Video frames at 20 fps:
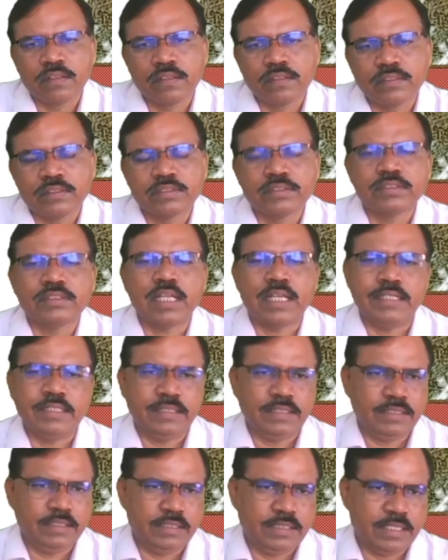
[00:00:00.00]

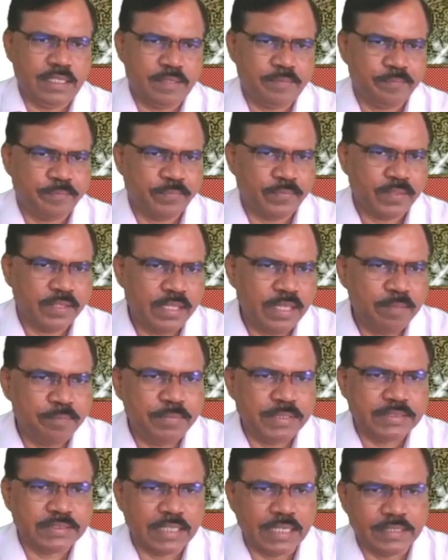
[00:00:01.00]
sin theta,
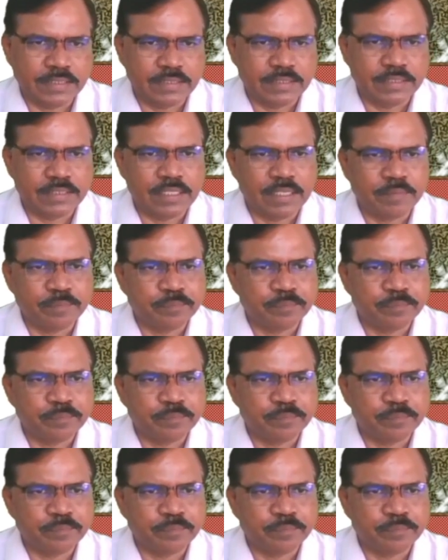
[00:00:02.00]
AB sin theta.